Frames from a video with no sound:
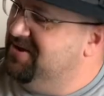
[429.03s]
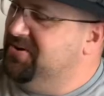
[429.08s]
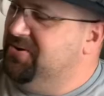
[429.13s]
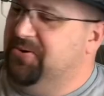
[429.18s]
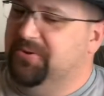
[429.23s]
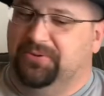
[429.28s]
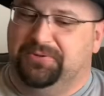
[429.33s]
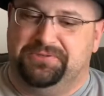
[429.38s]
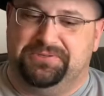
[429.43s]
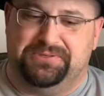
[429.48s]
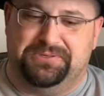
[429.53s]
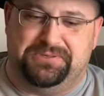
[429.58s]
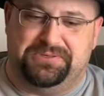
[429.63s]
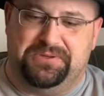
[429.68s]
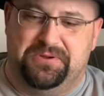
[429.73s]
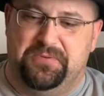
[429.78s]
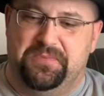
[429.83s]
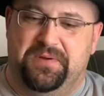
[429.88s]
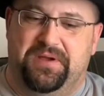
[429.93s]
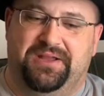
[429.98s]
holster
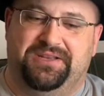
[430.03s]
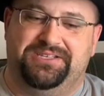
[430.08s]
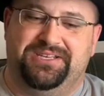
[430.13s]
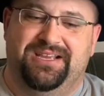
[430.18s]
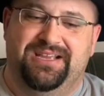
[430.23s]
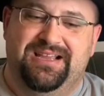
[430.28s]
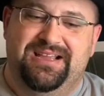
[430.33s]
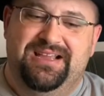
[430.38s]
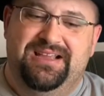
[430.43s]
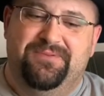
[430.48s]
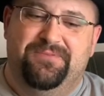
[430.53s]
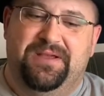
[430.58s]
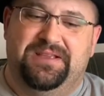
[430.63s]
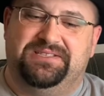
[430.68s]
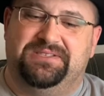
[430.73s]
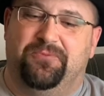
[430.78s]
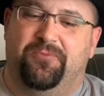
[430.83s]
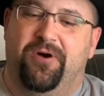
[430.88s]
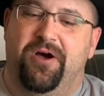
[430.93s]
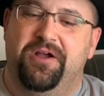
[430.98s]
so much. Well,
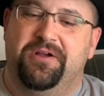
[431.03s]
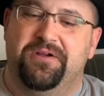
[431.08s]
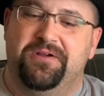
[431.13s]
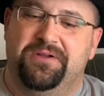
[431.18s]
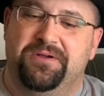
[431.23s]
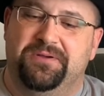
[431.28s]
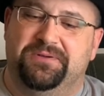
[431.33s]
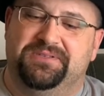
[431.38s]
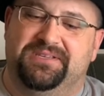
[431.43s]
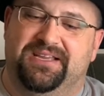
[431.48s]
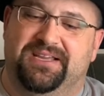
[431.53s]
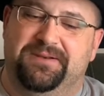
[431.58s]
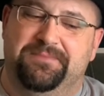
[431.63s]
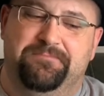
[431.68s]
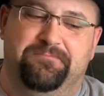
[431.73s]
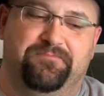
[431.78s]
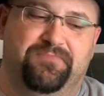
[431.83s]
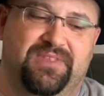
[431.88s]
as the Walker goes in,